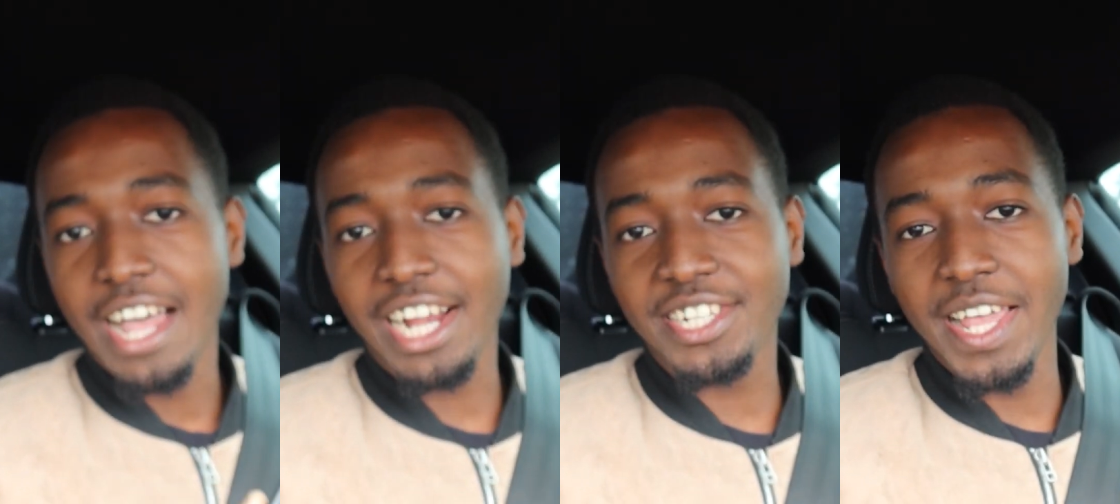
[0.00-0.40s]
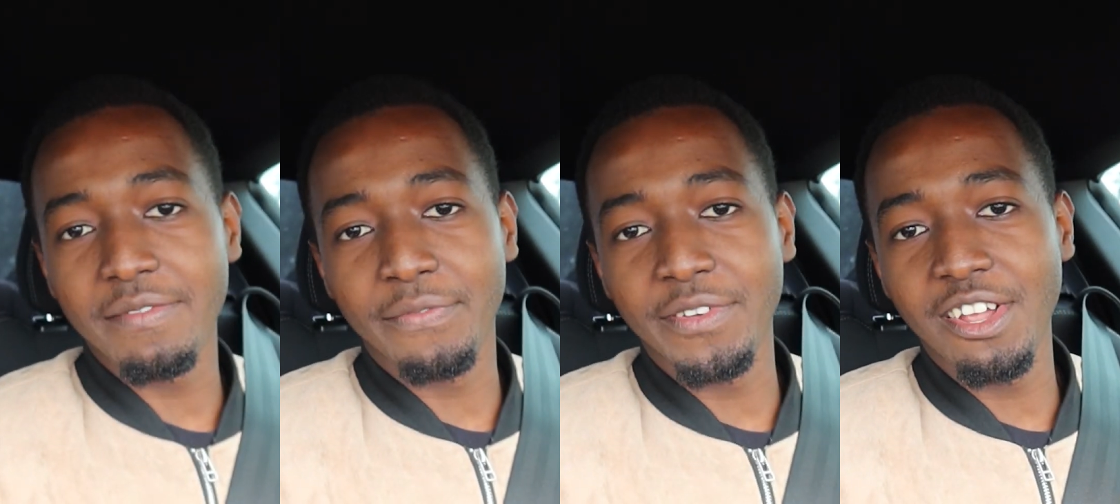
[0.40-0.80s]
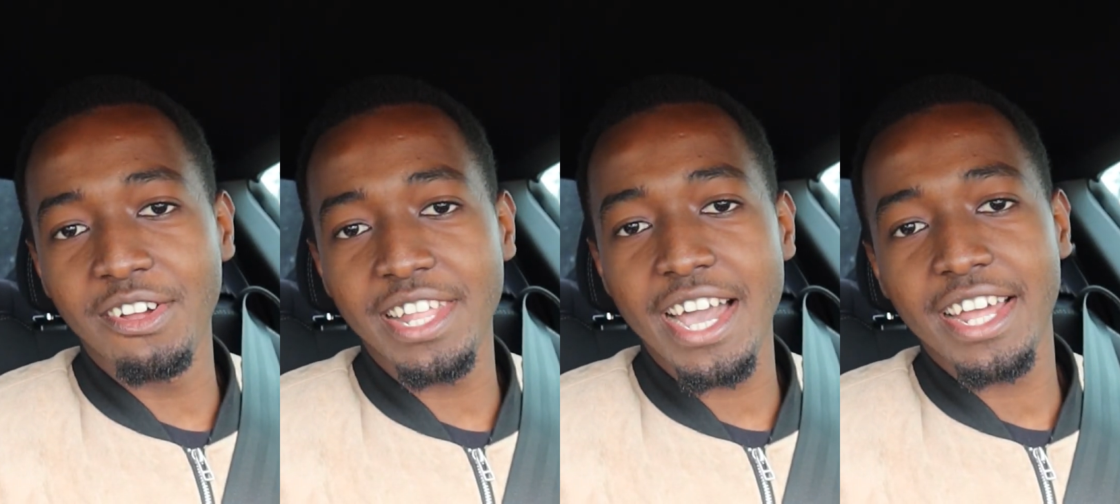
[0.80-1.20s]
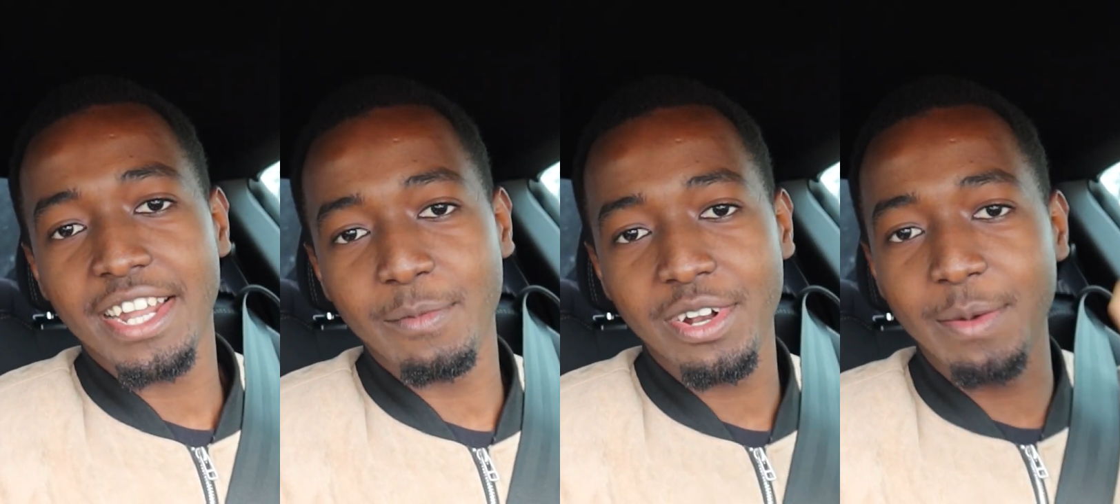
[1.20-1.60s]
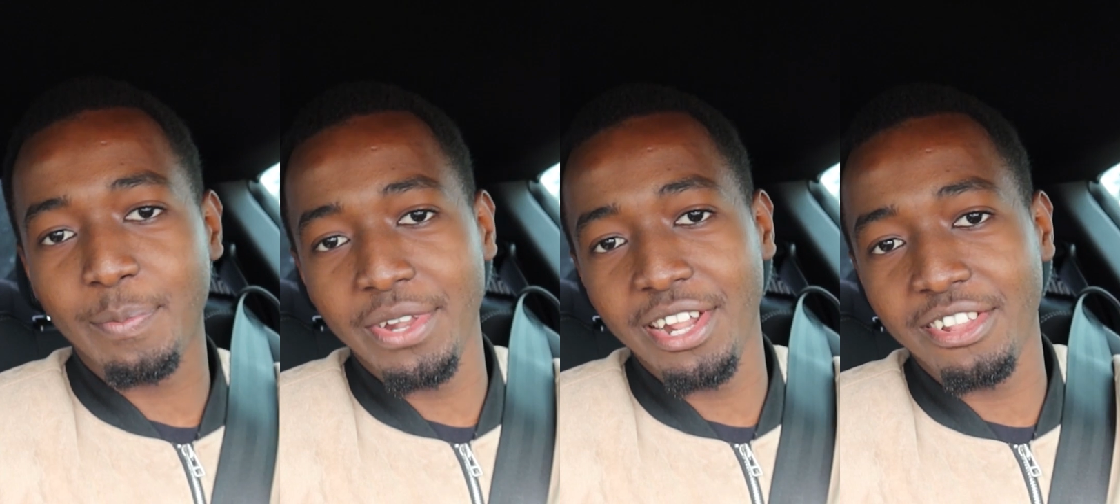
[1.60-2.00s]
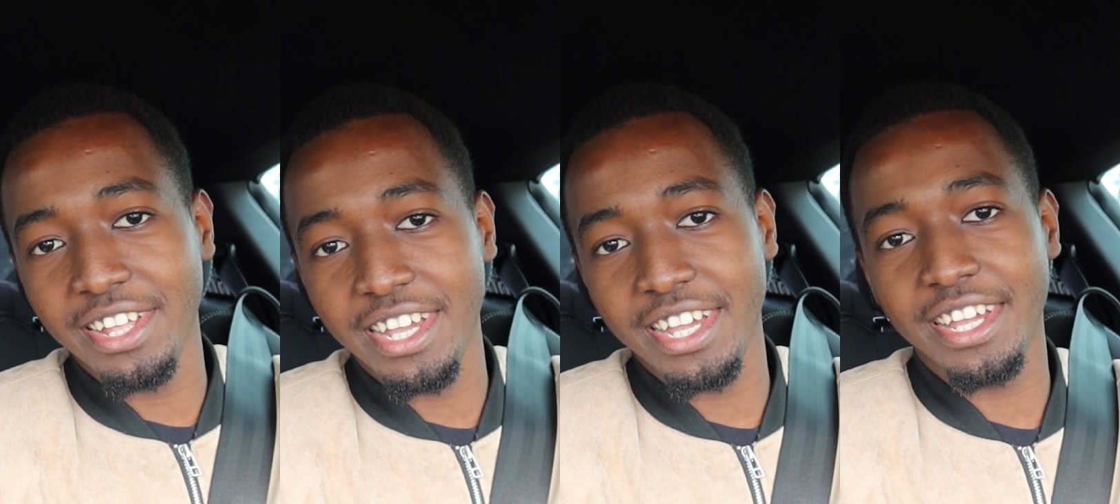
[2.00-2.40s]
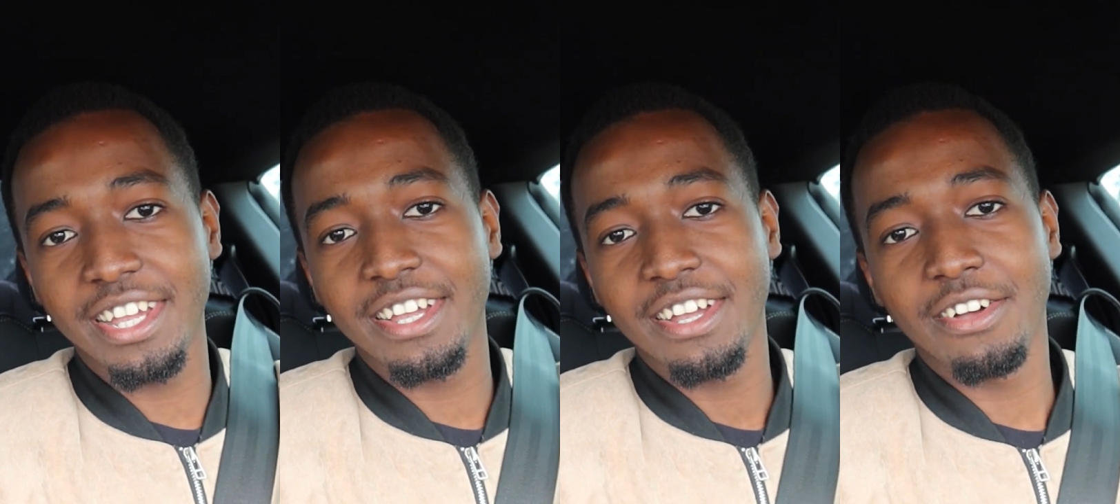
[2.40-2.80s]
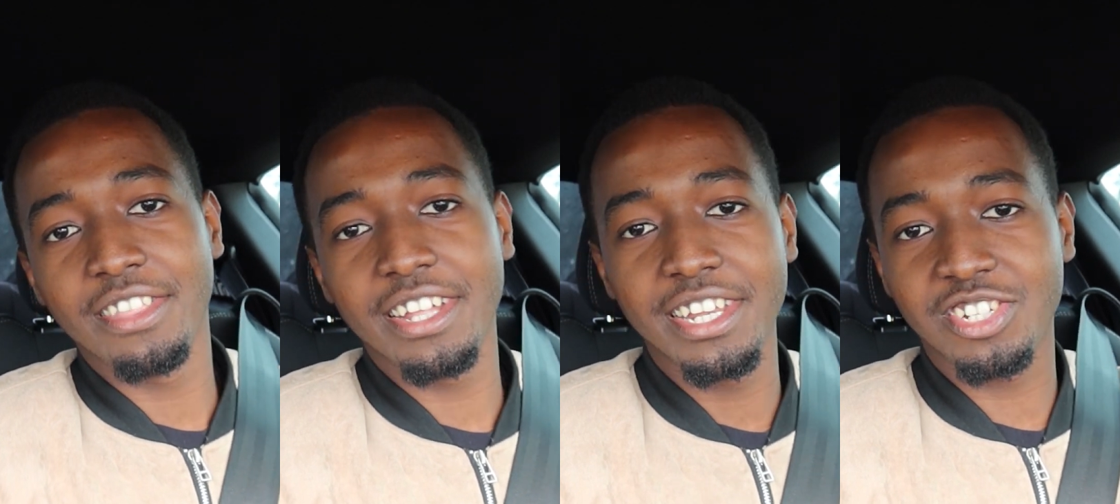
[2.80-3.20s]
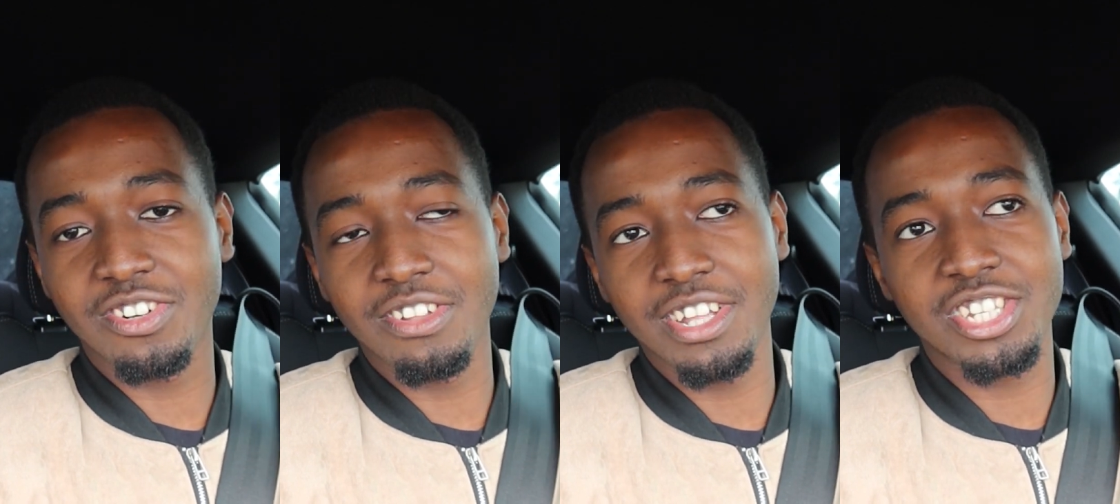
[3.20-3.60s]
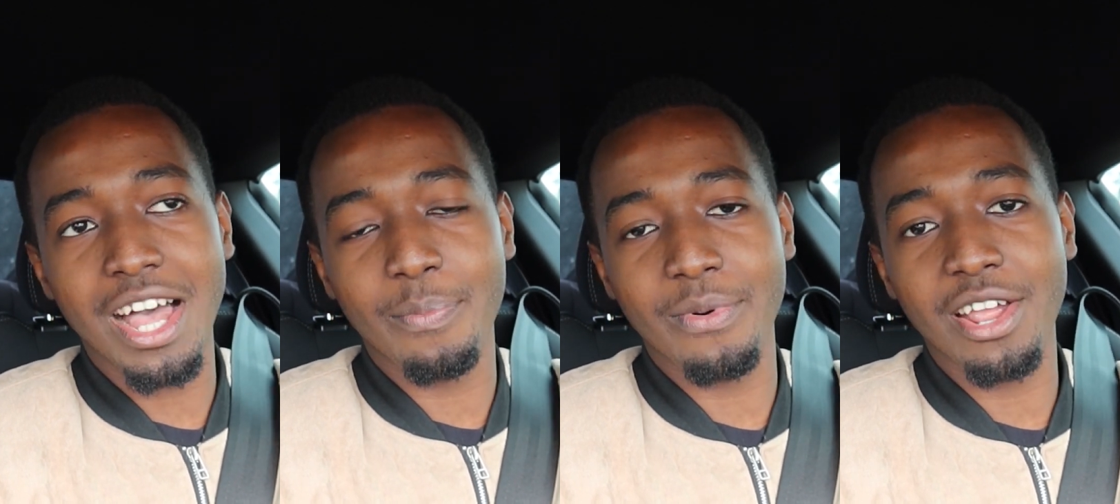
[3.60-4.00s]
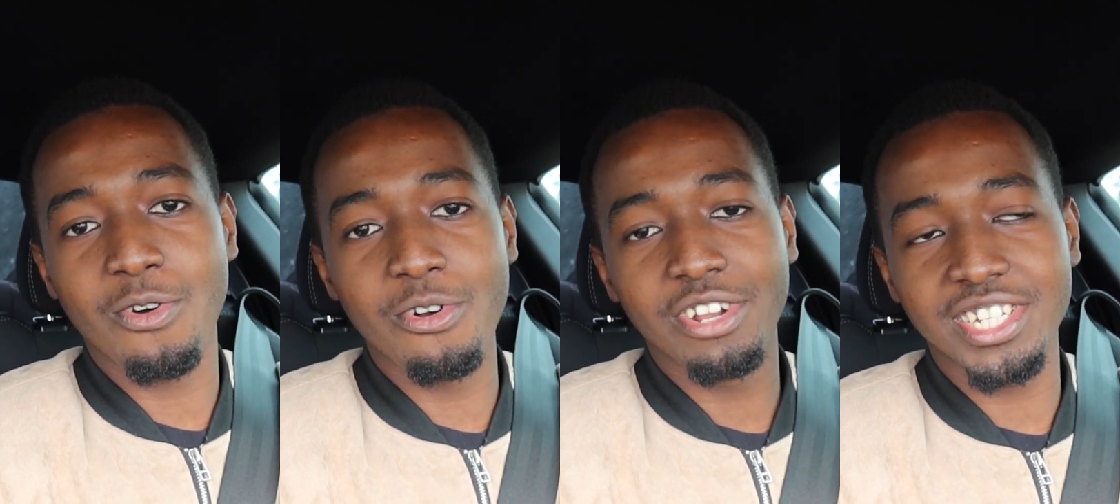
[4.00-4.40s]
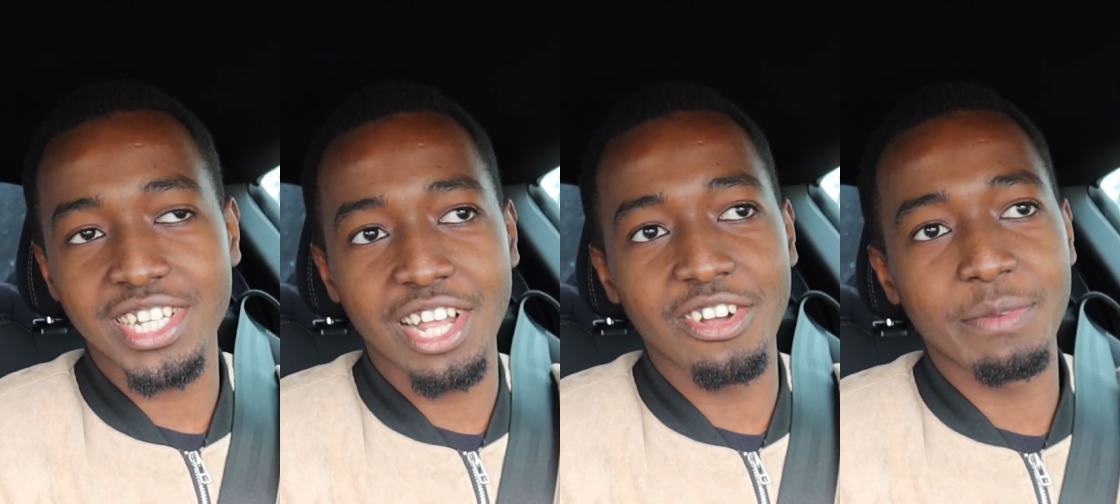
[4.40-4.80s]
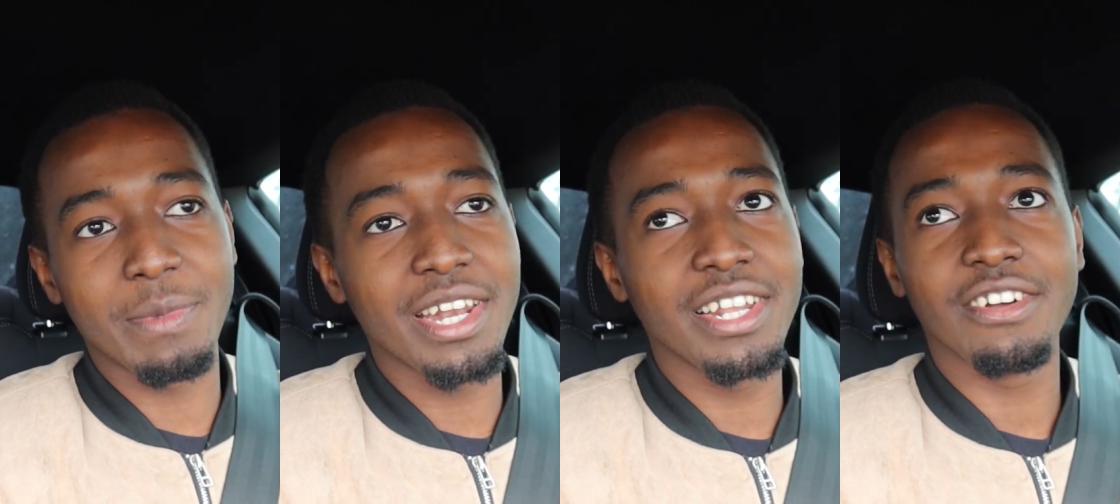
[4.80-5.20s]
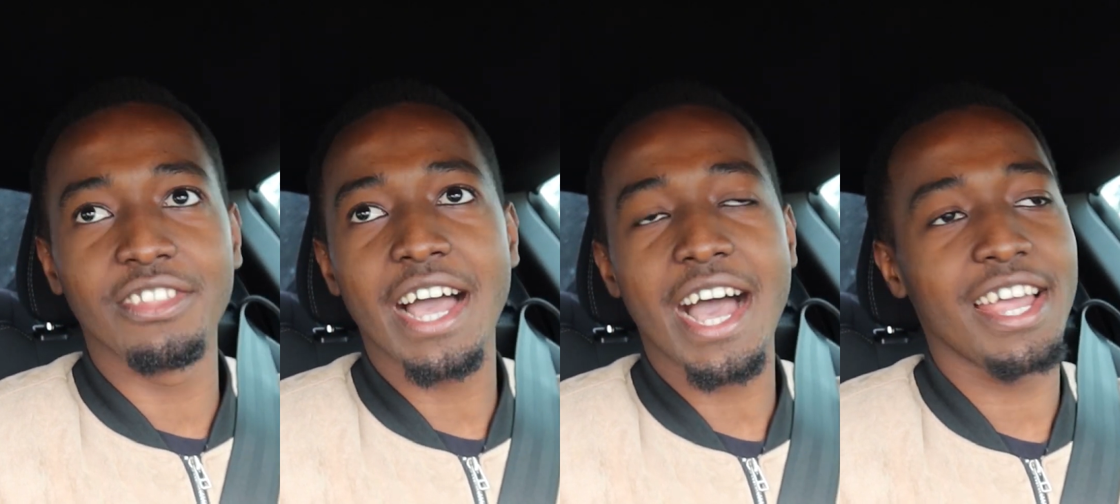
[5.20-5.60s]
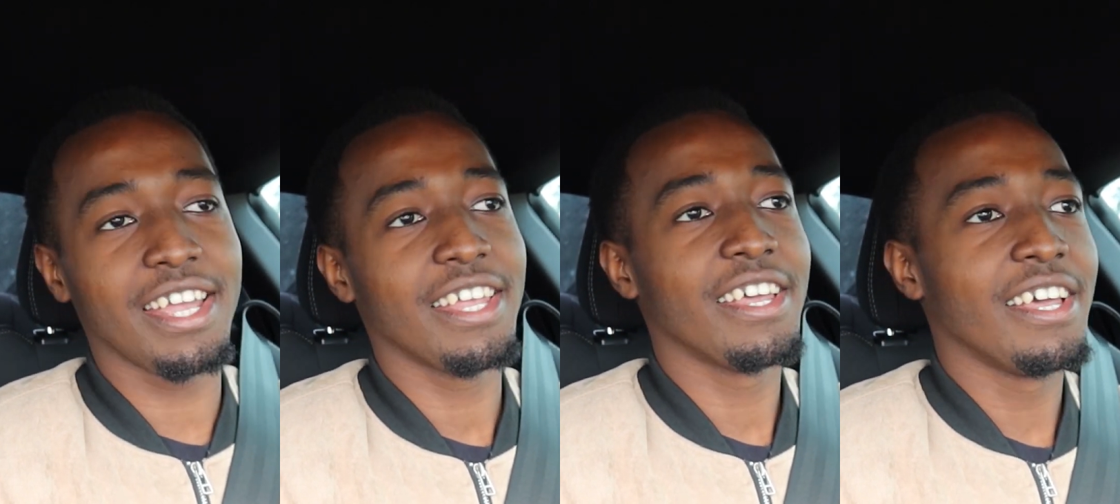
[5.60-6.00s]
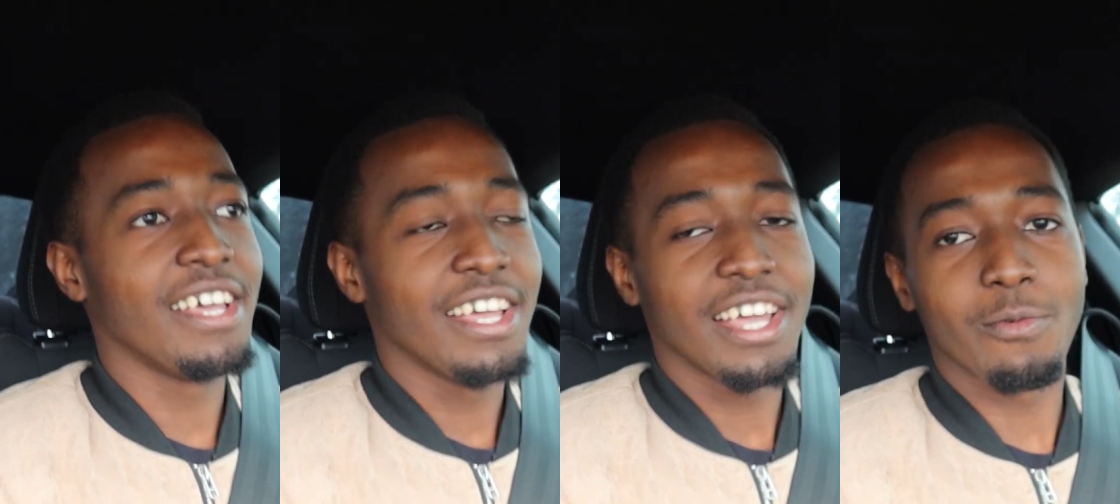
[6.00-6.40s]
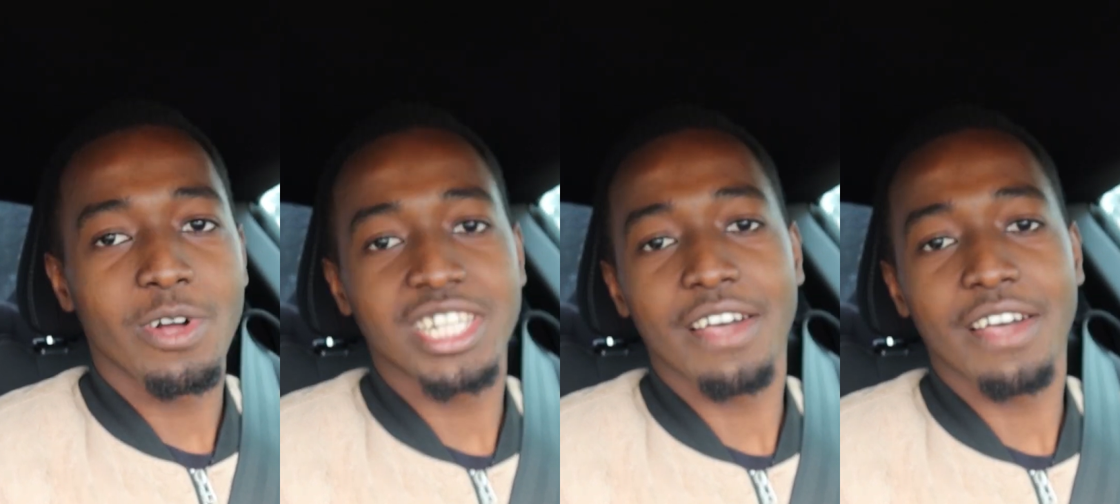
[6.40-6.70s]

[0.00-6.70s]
I actually have a video on that. I'm gonna put it on the top right corner. Just click on the button on the eye and watch